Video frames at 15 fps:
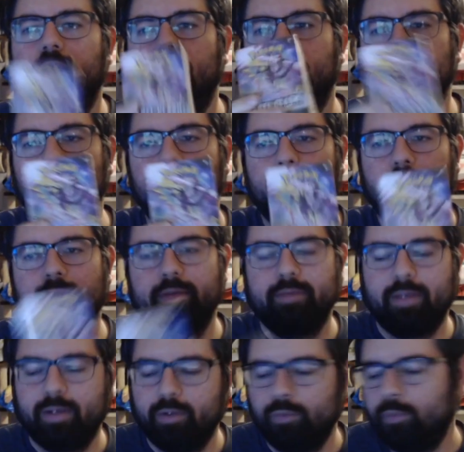We'll talk about the
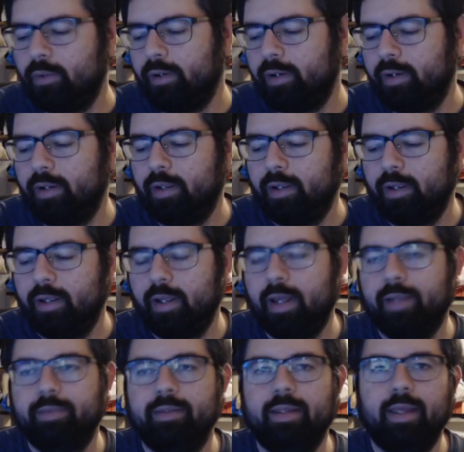second one
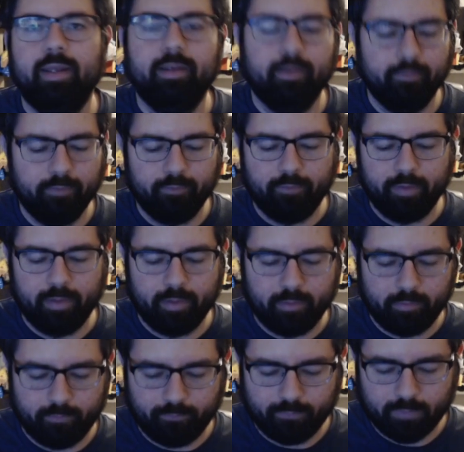at the end of the video.
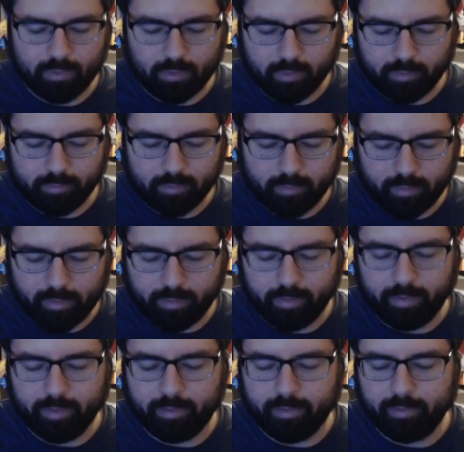So let's go ahead and
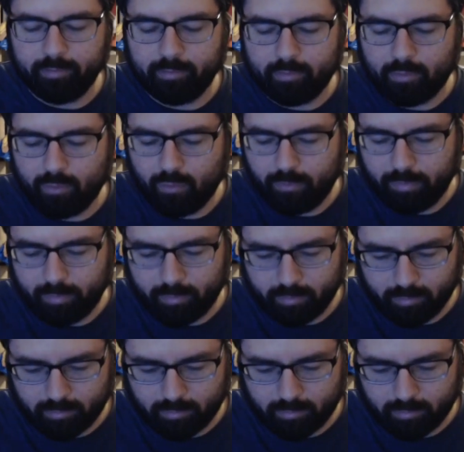get this open.